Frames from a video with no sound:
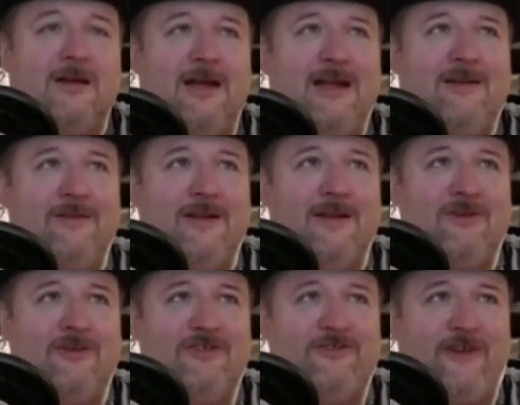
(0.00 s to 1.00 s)
And it
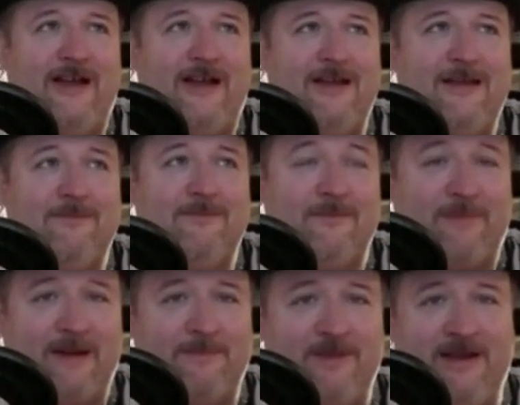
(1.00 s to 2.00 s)
was finally,
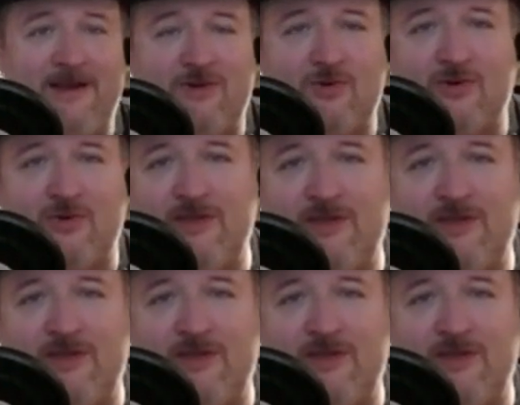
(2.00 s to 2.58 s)
by Bleeding Cool,